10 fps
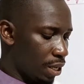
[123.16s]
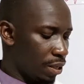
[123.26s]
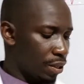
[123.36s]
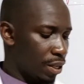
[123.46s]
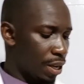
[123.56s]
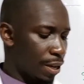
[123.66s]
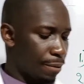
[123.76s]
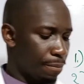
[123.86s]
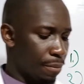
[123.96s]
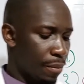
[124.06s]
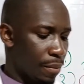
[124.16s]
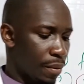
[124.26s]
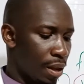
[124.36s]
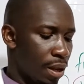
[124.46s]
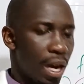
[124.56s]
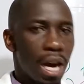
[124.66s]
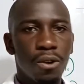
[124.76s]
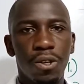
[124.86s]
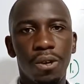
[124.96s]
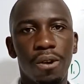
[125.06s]
is uh, how
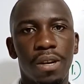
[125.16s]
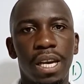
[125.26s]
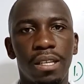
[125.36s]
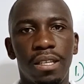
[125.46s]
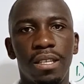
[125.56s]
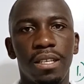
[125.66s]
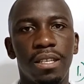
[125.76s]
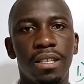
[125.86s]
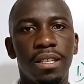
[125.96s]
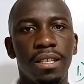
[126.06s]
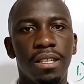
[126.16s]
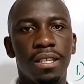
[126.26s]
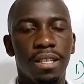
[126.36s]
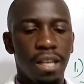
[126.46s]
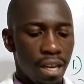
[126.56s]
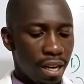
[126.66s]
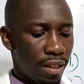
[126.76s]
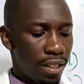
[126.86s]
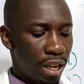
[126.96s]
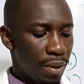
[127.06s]
to connect uh,
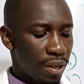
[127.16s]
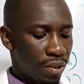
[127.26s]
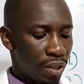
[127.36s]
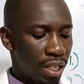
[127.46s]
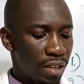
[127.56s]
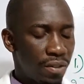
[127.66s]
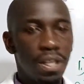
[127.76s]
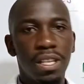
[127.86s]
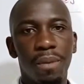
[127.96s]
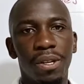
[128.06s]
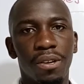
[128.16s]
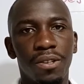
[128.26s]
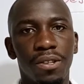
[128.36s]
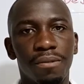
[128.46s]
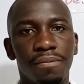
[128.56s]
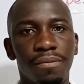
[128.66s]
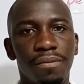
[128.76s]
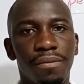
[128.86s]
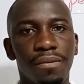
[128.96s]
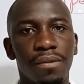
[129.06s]
the terminals. It has three terminals.
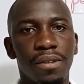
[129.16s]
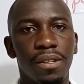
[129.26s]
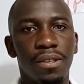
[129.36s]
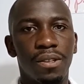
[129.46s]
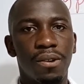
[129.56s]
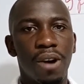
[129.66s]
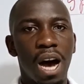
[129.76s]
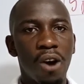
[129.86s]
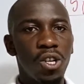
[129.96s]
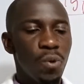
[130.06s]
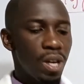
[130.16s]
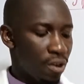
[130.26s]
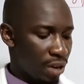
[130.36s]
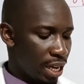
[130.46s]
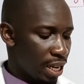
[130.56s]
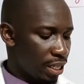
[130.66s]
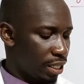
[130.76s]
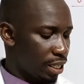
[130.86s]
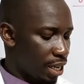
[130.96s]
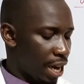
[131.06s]
So how do we
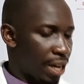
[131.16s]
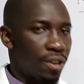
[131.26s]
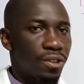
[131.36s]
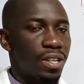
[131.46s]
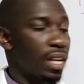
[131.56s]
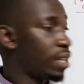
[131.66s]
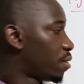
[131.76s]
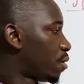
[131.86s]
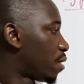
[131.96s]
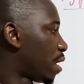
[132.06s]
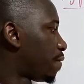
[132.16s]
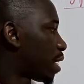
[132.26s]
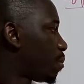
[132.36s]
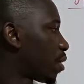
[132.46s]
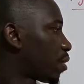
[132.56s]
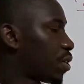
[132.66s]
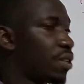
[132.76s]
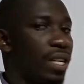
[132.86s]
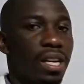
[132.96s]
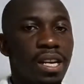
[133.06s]
connect a rheostat or a variable
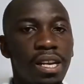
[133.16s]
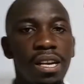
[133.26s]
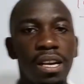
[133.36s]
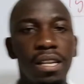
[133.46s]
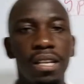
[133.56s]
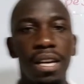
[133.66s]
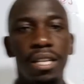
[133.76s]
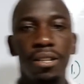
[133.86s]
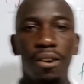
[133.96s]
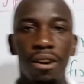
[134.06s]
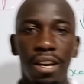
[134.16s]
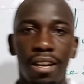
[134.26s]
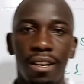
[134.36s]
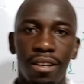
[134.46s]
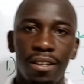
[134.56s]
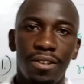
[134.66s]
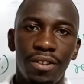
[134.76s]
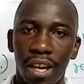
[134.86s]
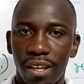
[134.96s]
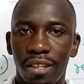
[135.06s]
resistor in electrical
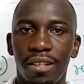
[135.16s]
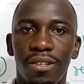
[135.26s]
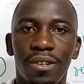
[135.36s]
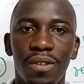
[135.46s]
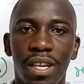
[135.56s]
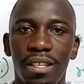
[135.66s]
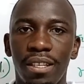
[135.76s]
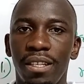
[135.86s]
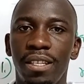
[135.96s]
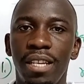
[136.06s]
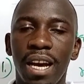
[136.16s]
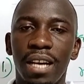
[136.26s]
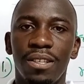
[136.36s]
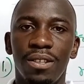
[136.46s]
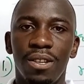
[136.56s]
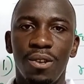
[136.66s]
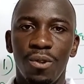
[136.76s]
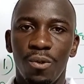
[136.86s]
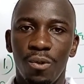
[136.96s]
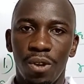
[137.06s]
circuit so that it does
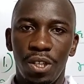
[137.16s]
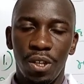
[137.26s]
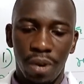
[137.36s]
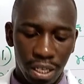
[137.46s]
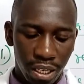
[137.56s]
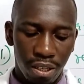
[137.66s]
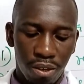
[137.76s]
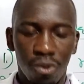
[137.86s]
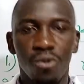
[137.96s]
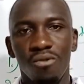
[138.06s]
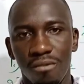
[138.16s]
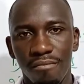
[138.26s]
what you want it to do?